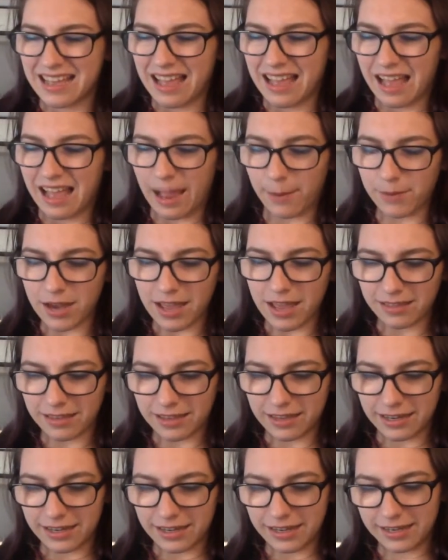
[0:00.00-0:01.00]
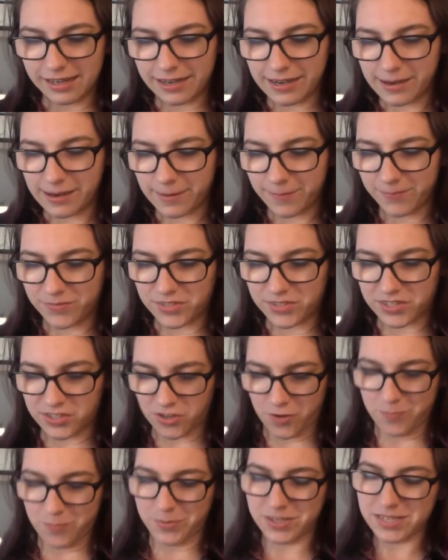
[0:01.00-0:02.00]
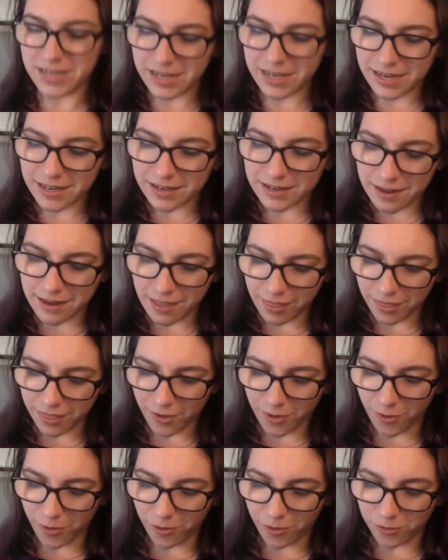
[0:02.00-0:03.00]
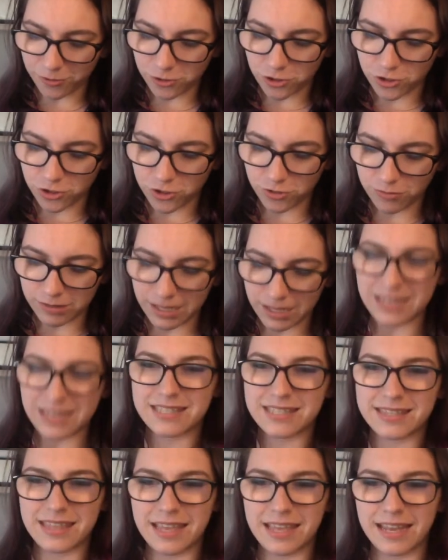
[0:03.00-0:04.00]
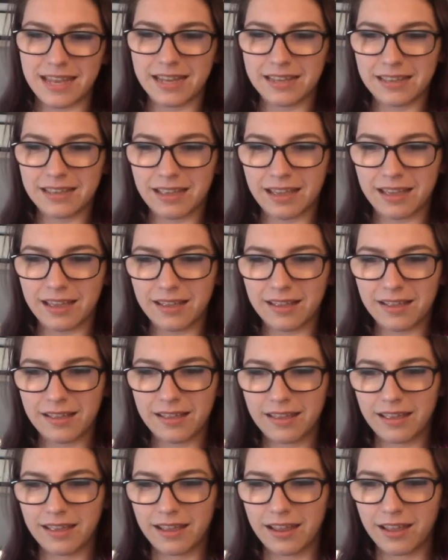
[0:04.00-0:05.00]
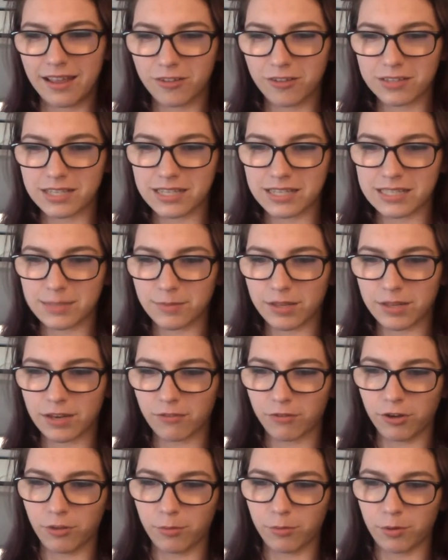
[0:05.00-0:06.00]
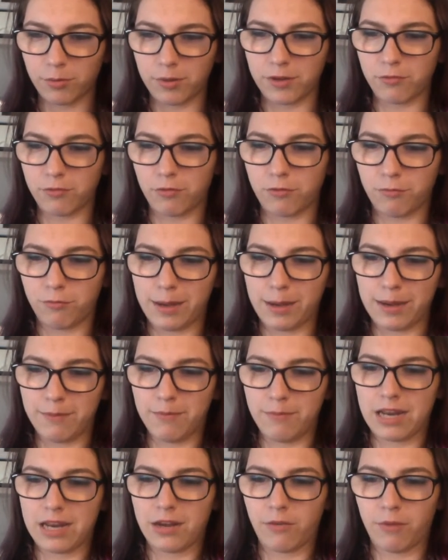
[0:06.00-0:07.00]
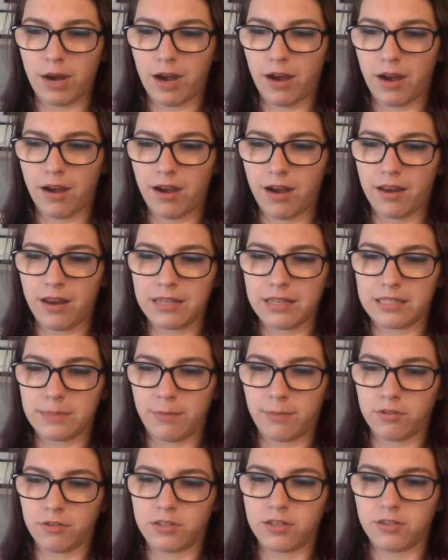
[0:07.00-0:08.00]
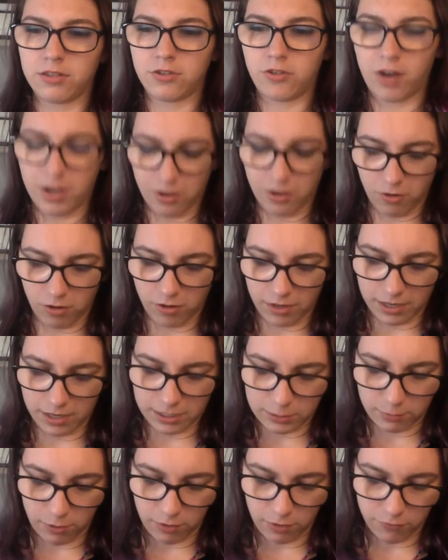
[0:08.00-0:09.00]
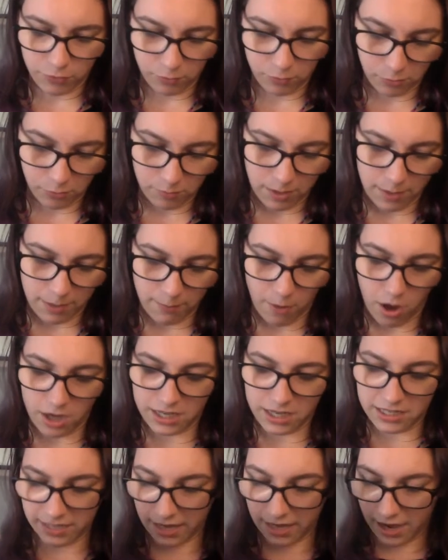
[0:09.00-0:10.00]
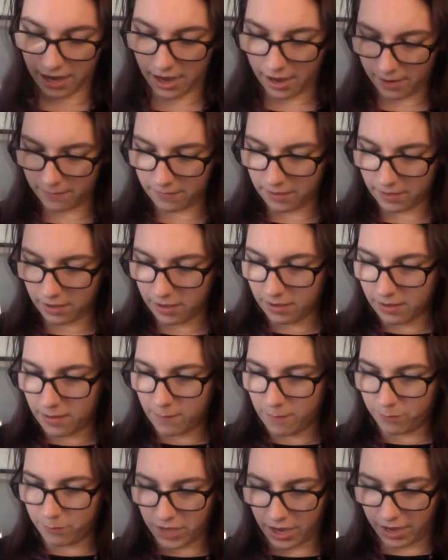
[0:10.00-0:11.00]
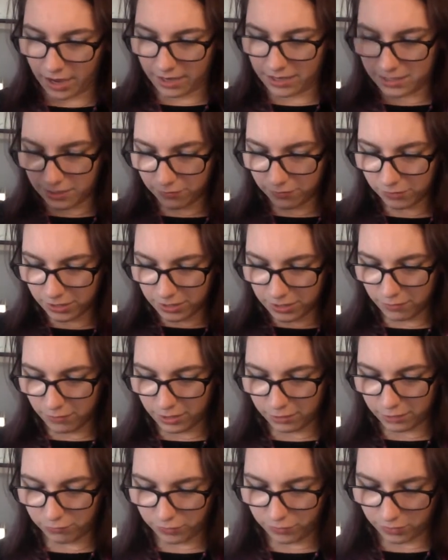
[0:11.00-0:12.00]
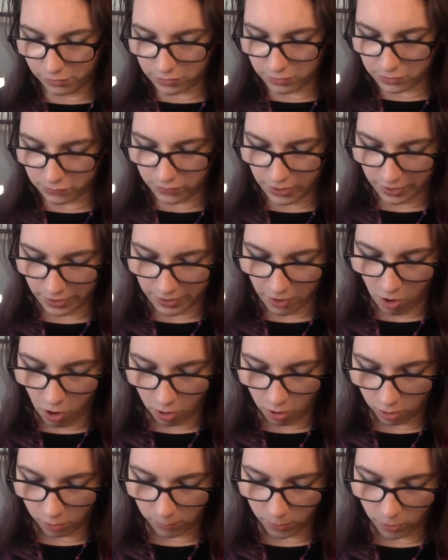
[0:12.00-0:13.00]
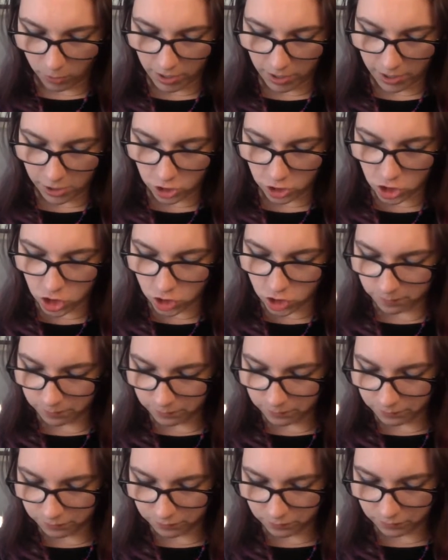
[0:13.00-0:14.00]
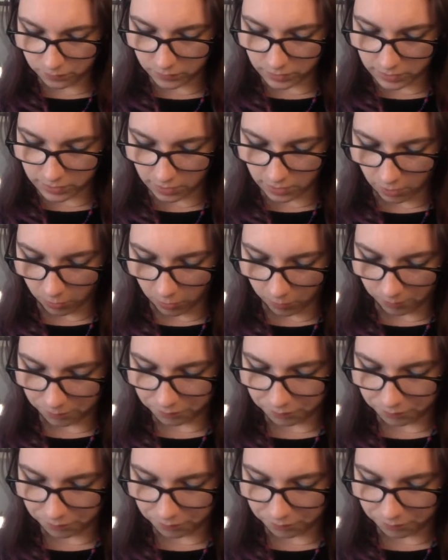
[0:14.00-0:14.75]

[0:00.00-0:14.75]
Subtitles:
I'm not, like, super digging the whole shoelace thing. It looks like something a real mermaid would make and wear as opposed to trying to look like it's part of your mermaid body. Yeah. Yeah, it definitely, like, feels very armor-ish. So.